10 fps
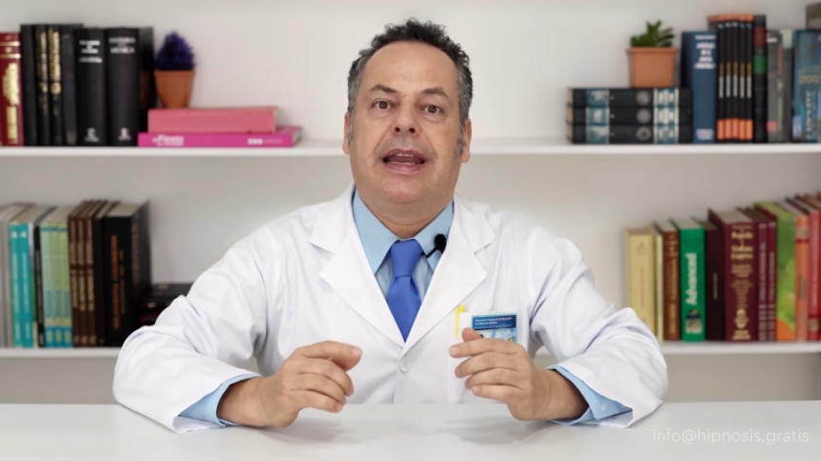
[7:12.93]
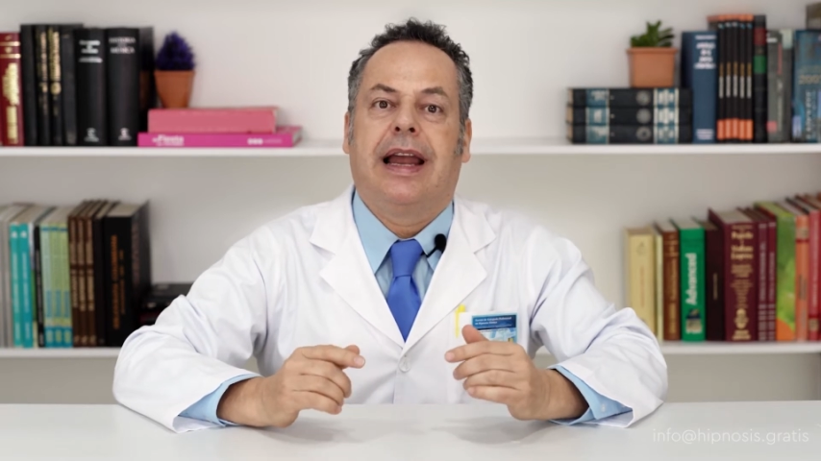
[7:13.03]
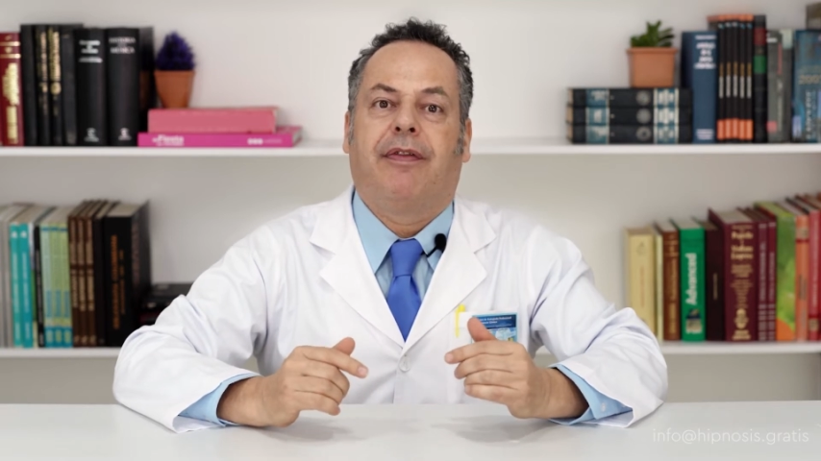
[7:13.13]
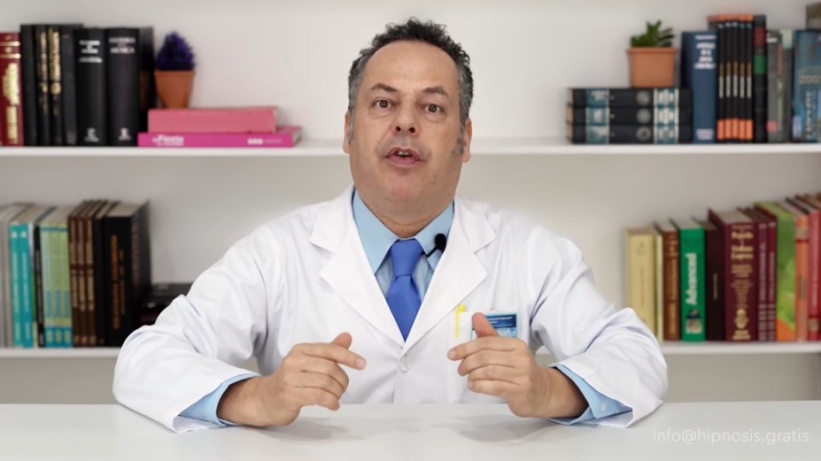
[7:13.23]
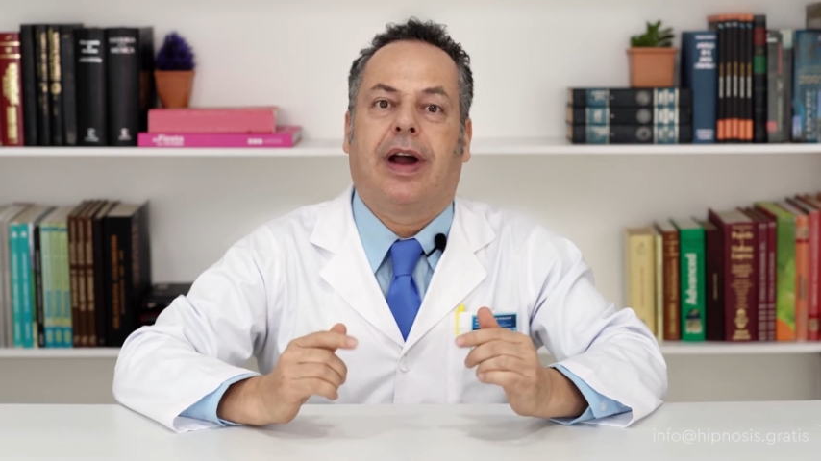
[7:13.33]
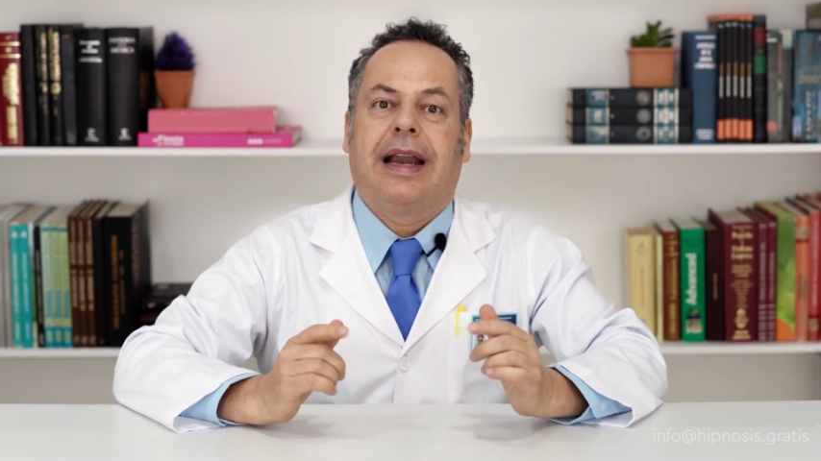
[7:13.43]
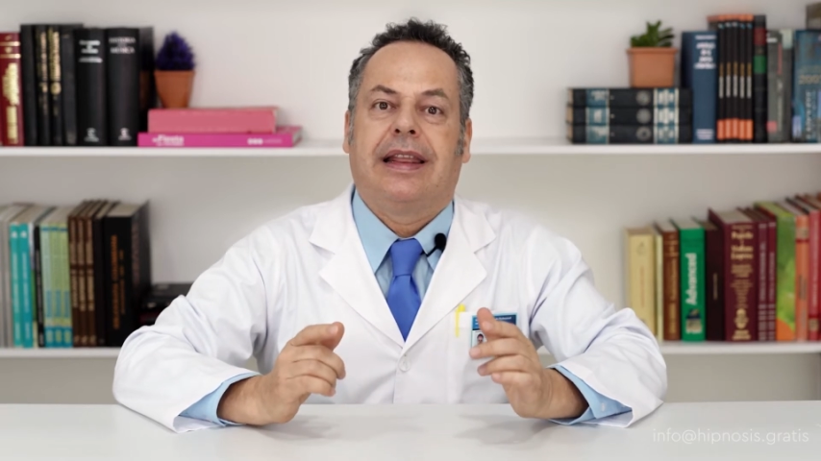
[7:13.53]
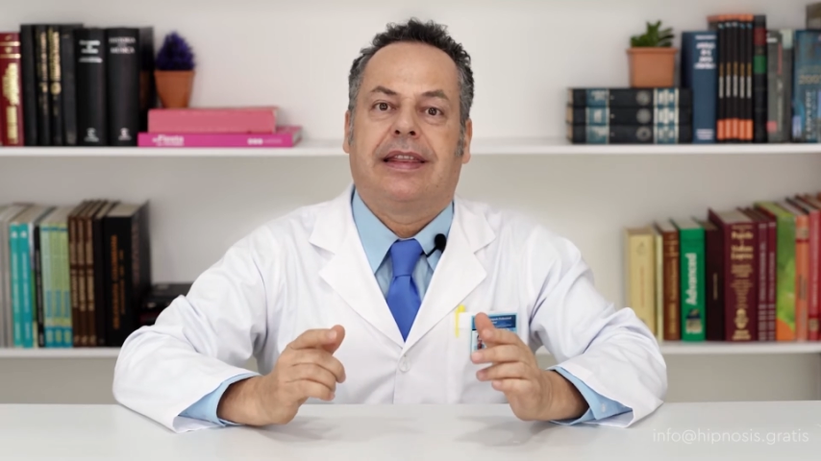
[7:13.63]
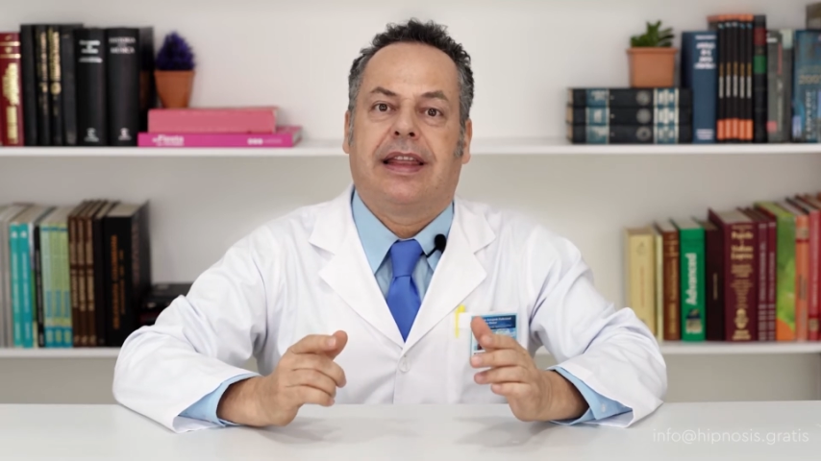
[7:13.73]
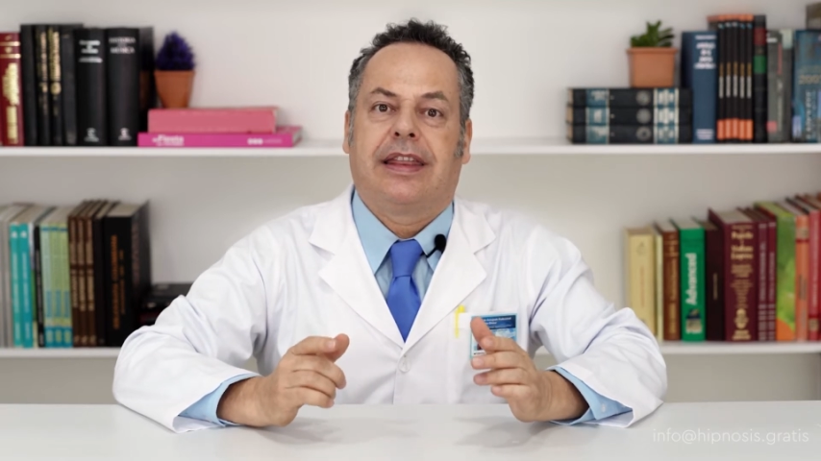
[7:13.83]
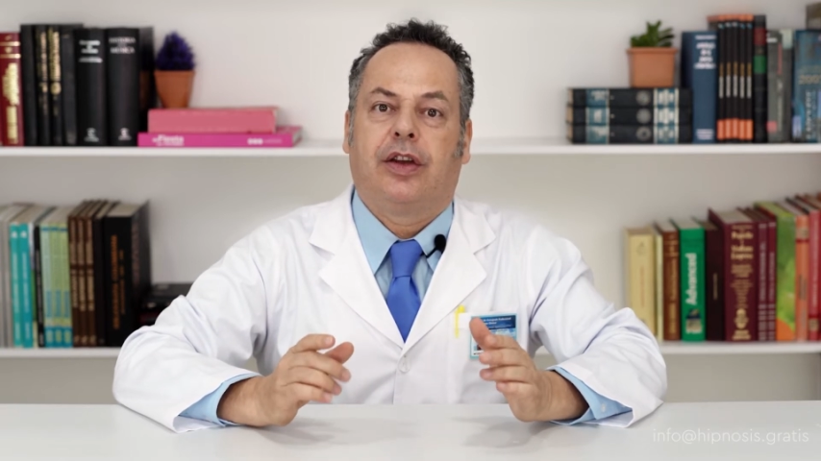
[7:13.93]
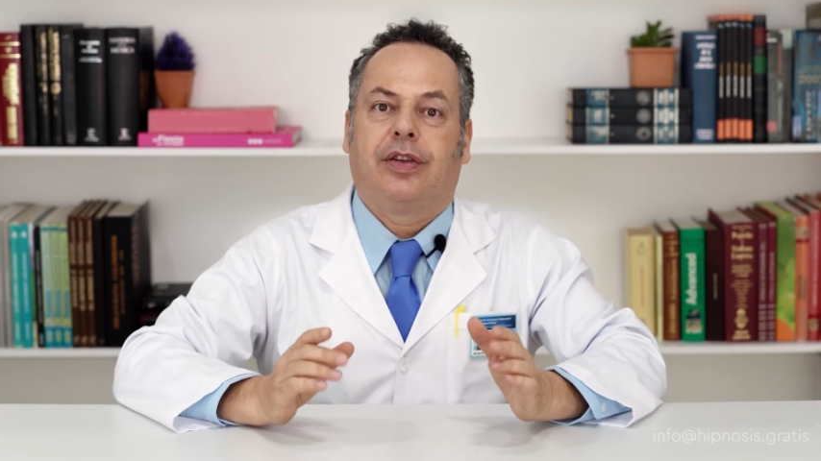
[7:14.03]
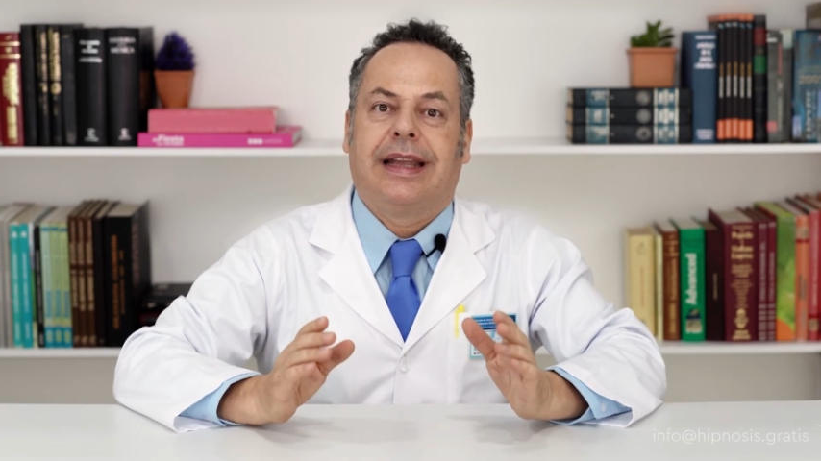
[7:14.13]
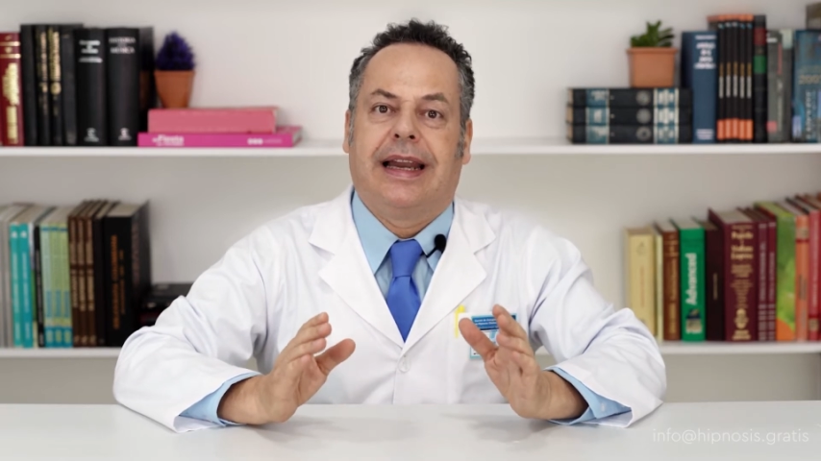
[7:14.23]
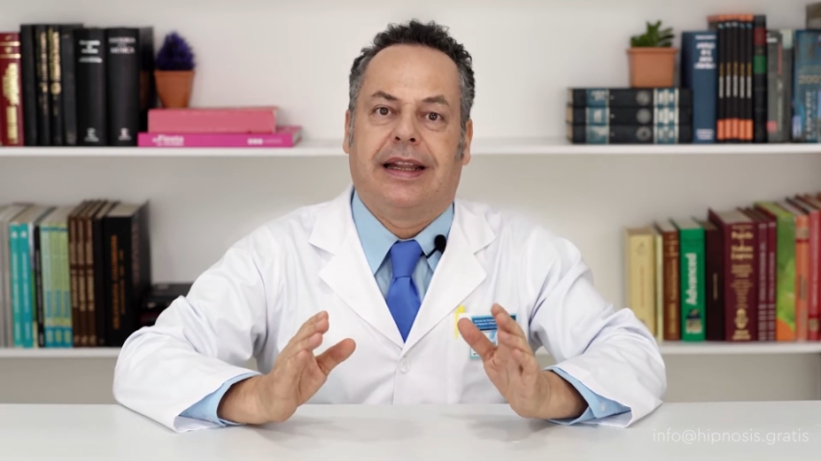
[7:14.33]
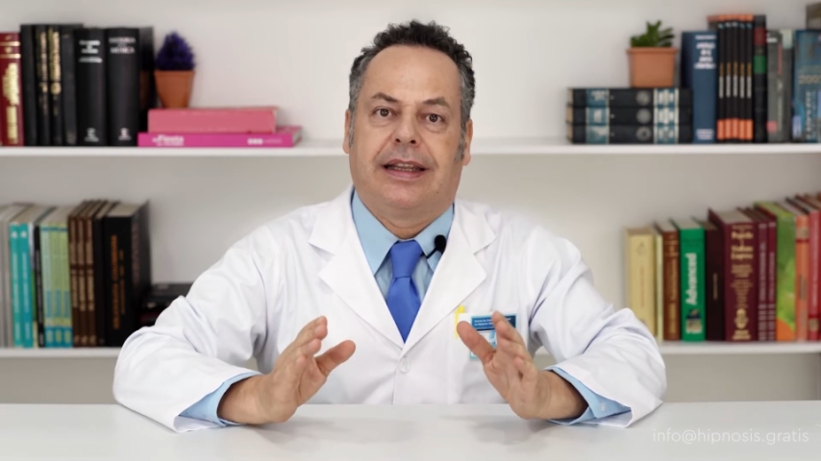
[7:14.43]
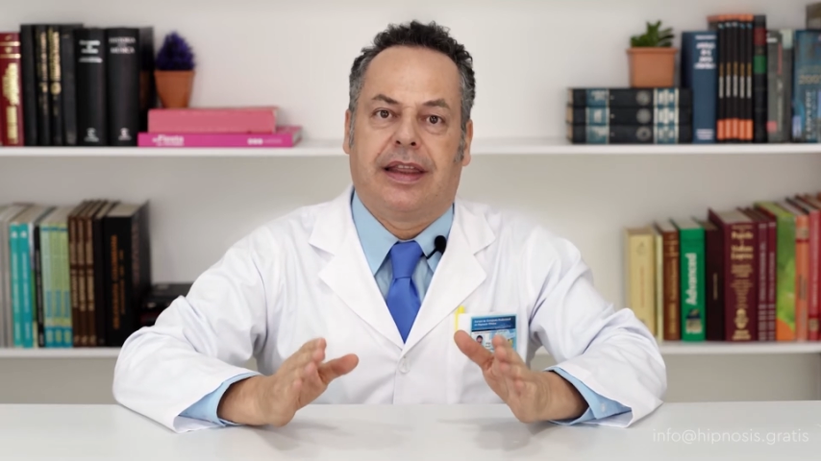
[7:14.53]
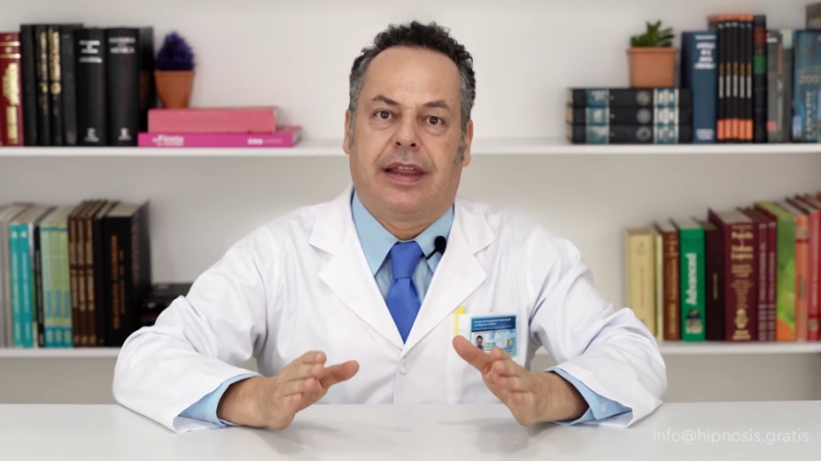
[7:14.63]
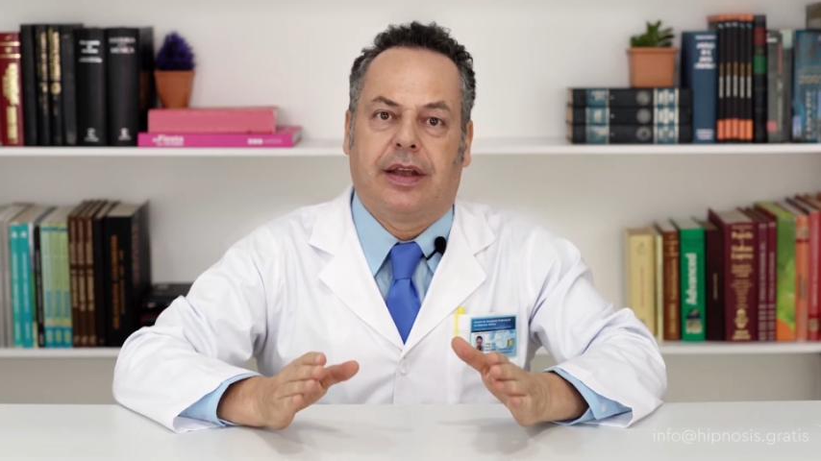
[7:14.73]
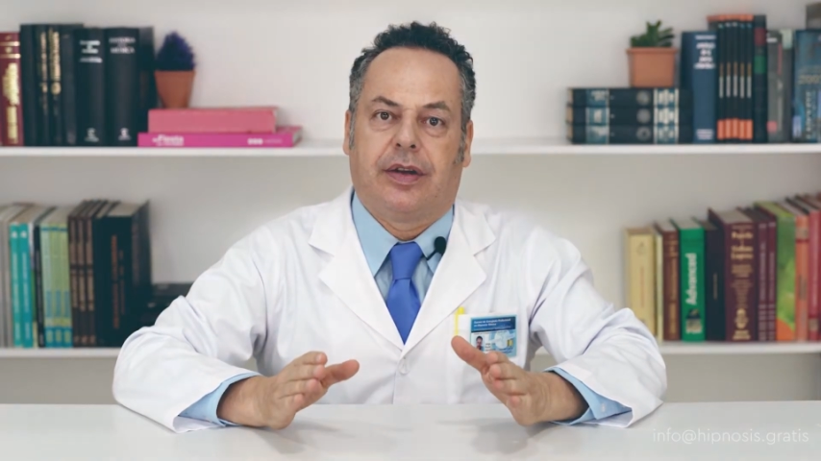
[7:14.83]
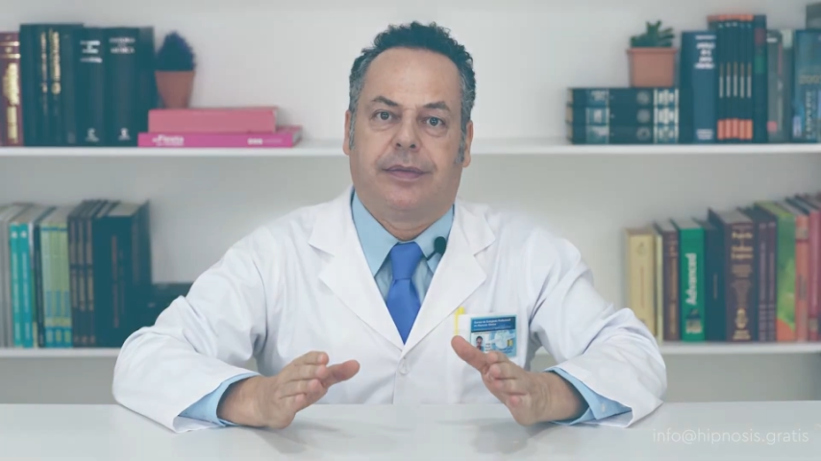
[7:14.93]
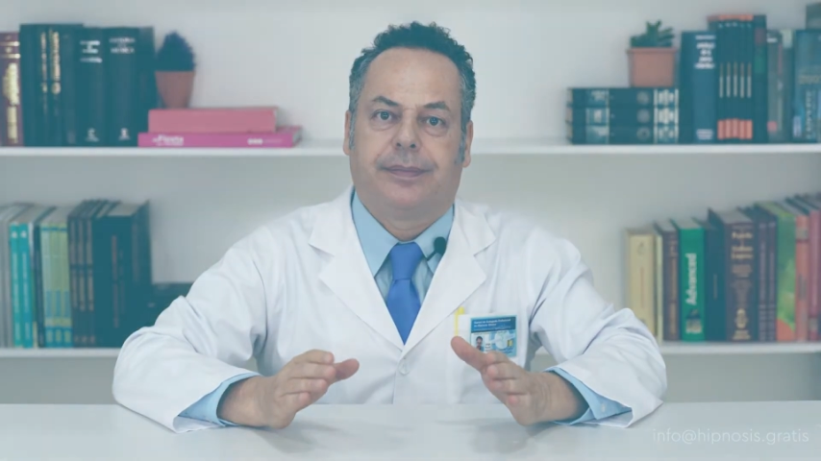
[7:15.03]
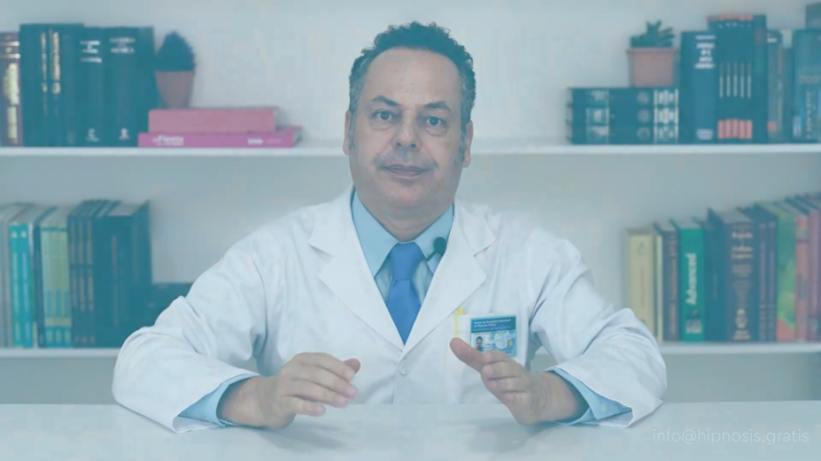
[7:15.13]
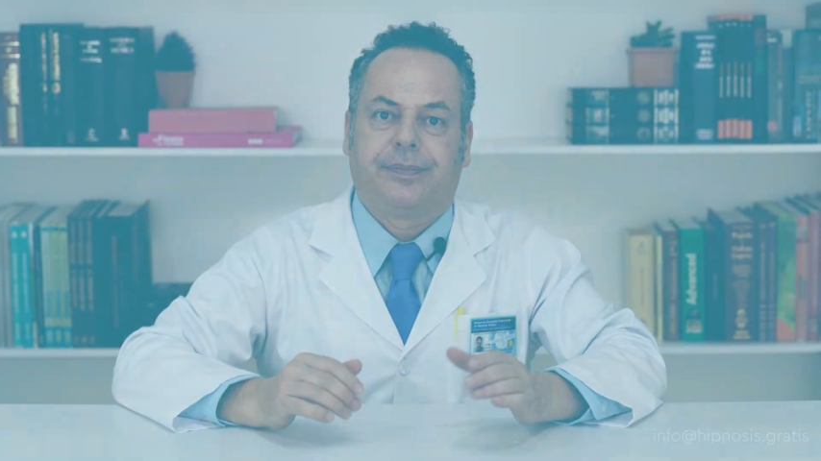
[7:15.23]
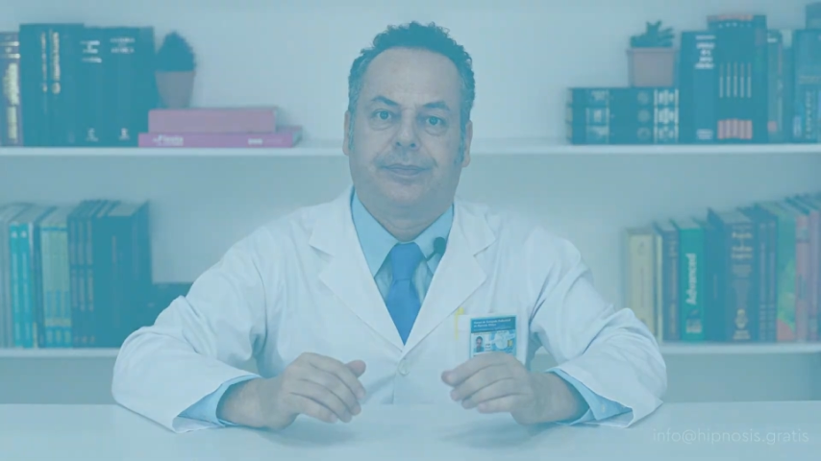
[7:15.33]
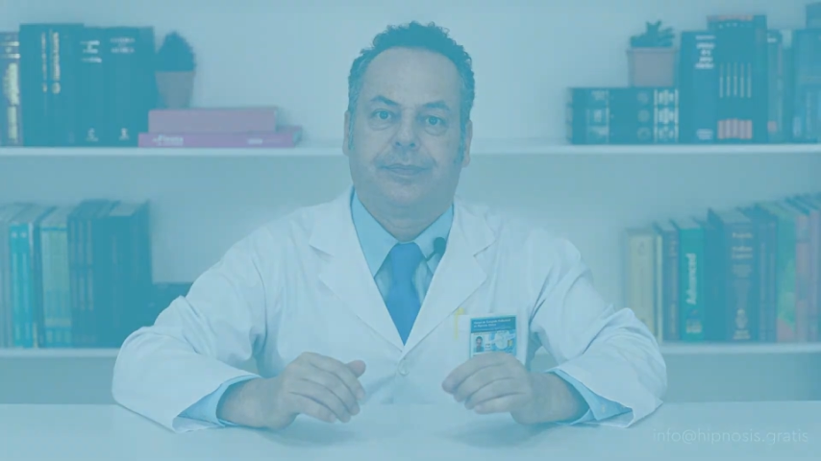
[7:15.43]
in his experiences. Hypnotism